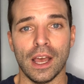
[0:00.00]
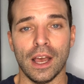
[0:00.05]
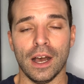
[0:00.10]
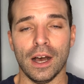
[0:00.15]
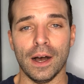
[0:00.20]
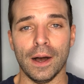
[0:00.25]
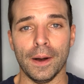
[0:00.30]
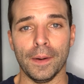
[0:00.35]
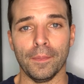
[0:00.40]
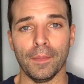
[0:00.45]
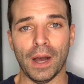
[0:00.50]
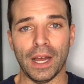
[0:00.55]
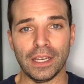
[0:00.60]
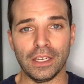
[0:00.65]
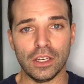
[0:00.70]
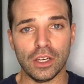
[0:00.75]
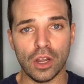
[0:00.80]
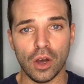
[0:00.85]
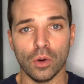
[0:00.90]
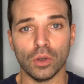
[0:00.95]
I
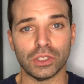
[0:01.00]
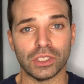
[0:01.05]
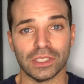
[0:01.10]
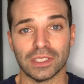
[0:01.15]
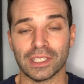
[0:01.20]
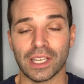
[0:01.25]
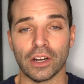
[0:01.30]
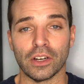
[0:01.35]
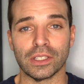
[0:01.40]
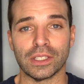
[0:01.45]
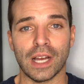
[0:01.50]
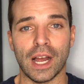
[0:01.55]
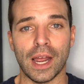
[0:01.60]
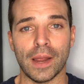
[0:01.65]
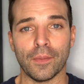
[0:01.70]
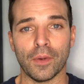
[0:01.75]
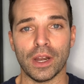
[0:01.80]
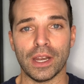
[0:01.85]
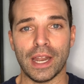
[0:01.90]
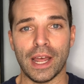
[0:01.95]
know it's a scary
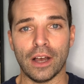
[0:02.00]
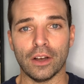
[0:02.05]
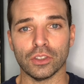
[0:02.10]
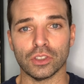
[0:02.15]
time right now,